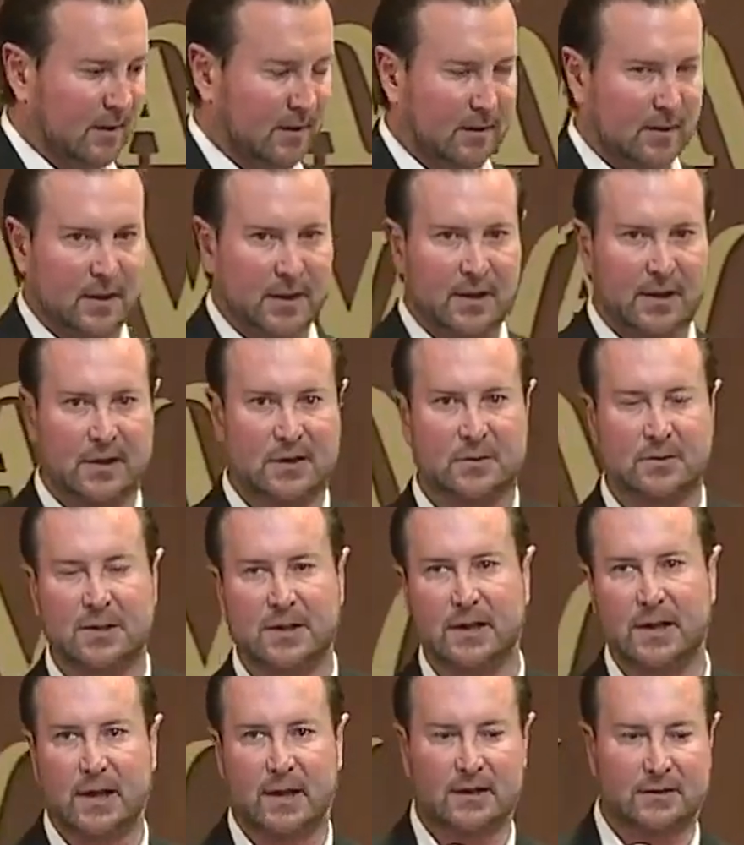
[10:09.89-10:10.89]
And he hands me
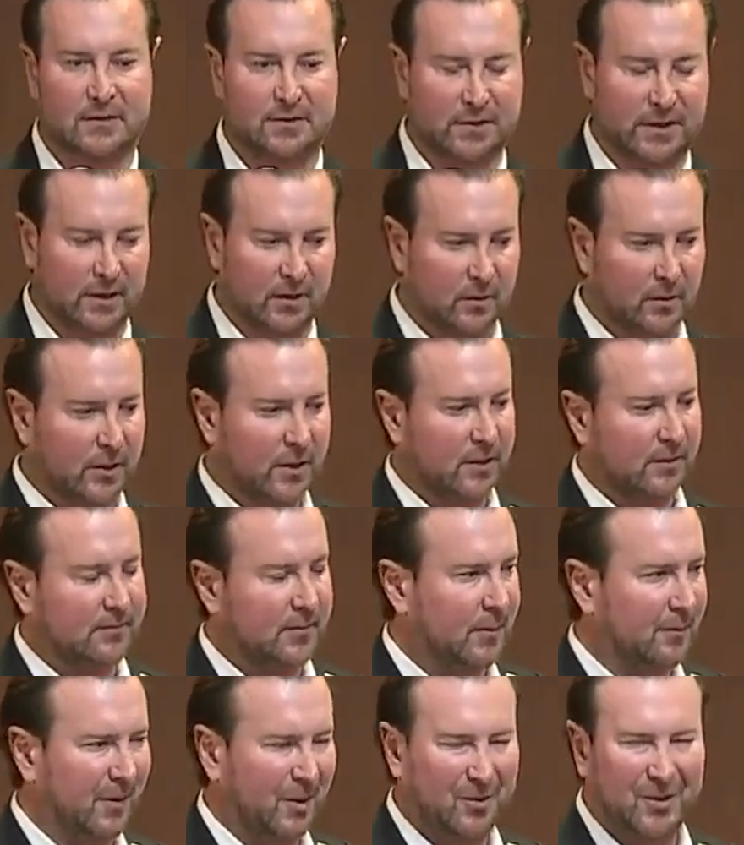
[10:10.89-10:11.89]
the axle, and I go out, and
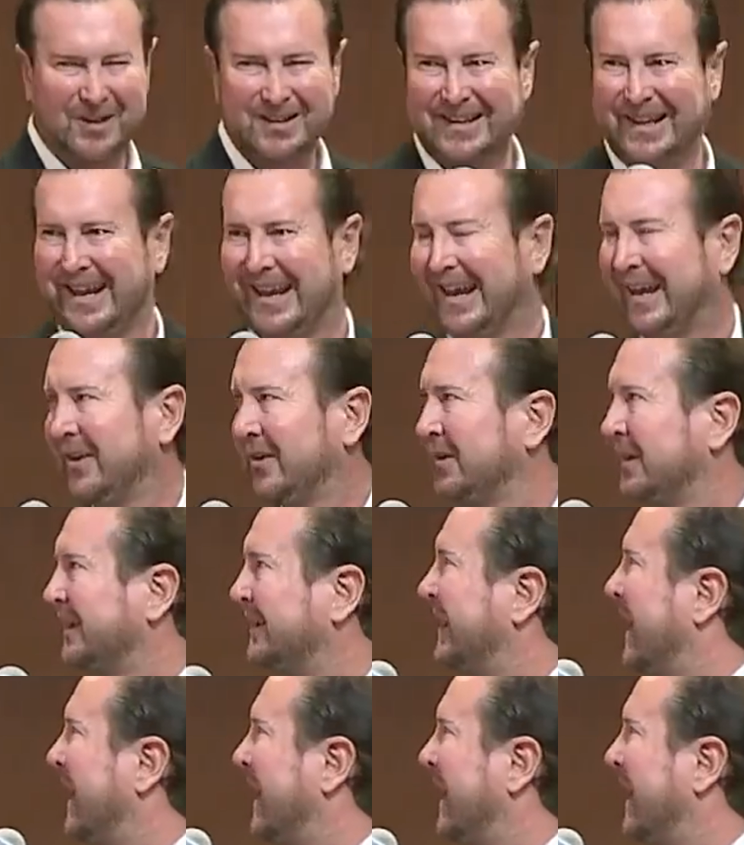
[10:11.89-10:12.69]
I'm like, What the hell did